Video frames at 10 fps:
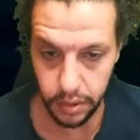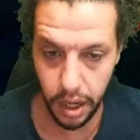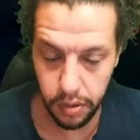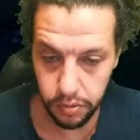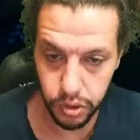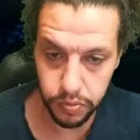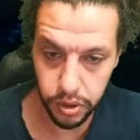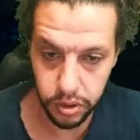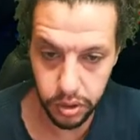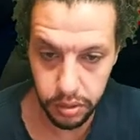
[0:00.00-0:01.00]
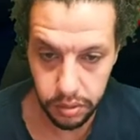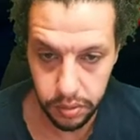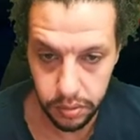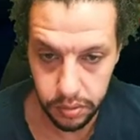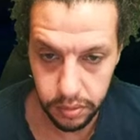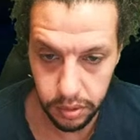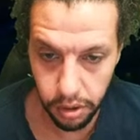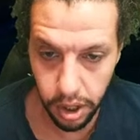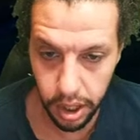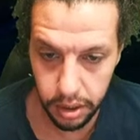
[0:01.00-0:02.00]
Yeah, we should be good.
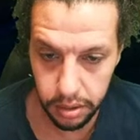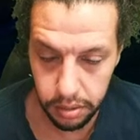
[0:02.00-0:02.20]
Alright.